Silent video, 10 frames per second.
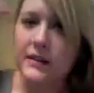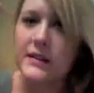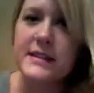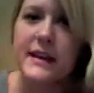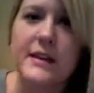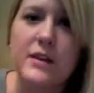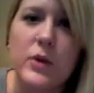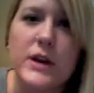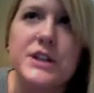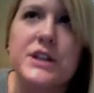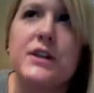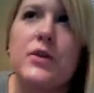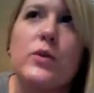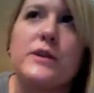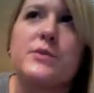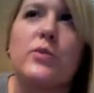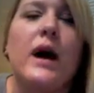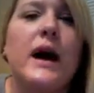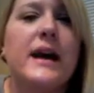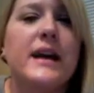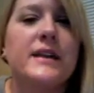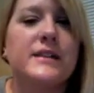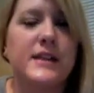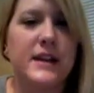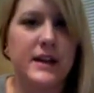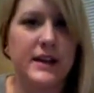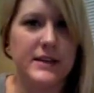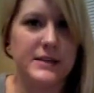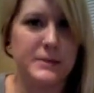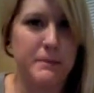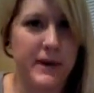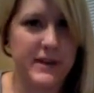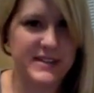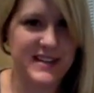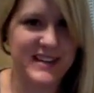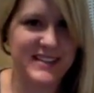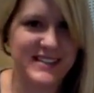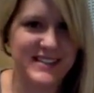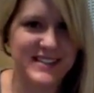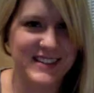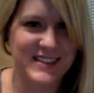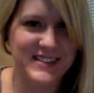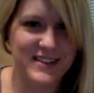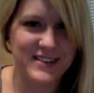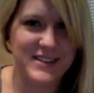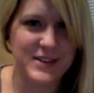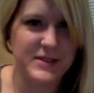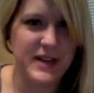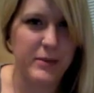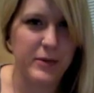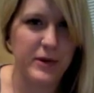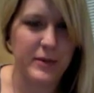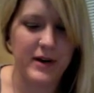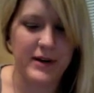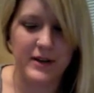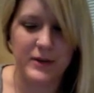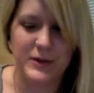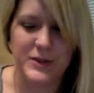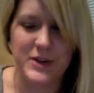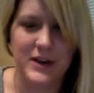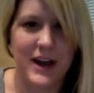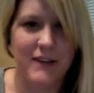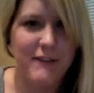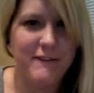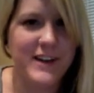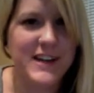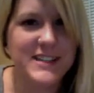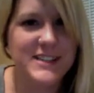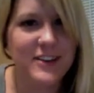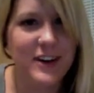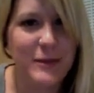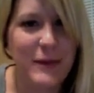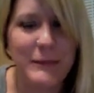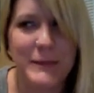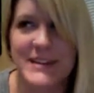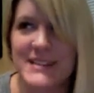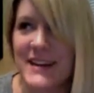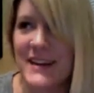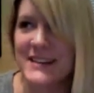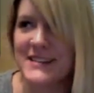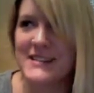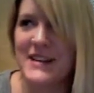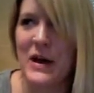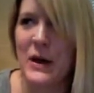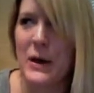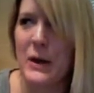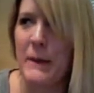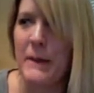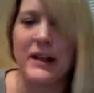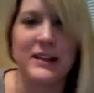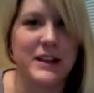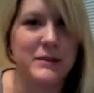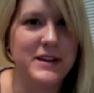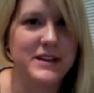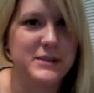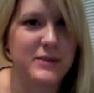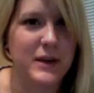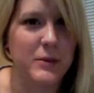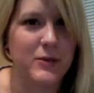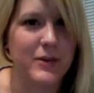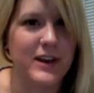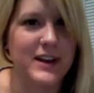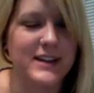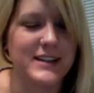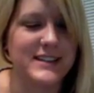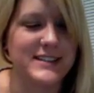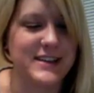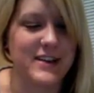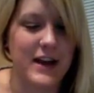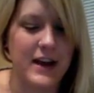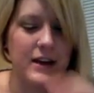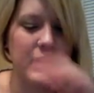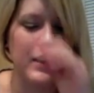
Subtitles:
The second question was, why is butt sex considered so taboo in American culture? And I have a funny story about butt sex. Let me explain before you get ideas in your head.